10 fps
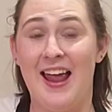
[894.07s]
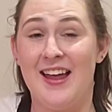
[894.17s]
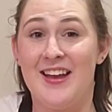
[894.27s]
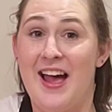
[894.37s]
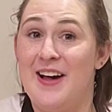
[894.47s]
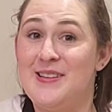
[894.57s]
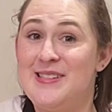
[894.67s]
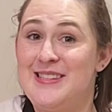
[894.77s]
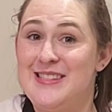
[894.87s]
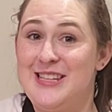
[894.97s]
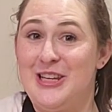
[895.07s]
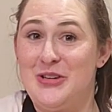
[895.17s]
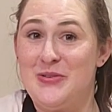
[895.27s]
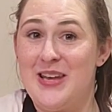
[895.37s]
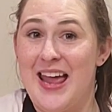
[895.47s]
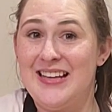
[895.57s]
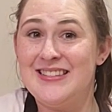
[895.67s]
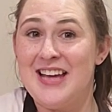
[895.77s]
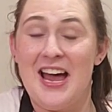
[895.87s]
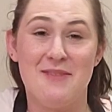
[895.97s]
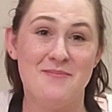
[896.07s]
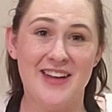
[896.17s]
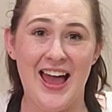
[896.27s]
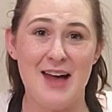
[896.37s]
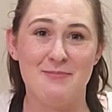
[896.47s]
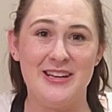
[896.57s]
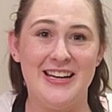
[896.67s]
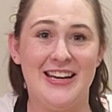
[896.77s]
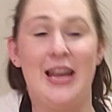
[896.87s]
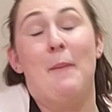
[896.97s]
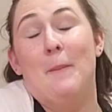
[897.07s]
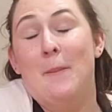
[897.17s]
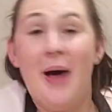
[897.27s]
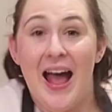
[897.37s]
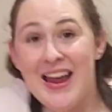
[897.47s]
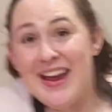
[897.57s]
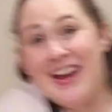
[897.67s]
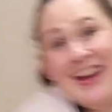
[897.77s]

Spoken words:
And I'll see you next time. Happy eating. Bye!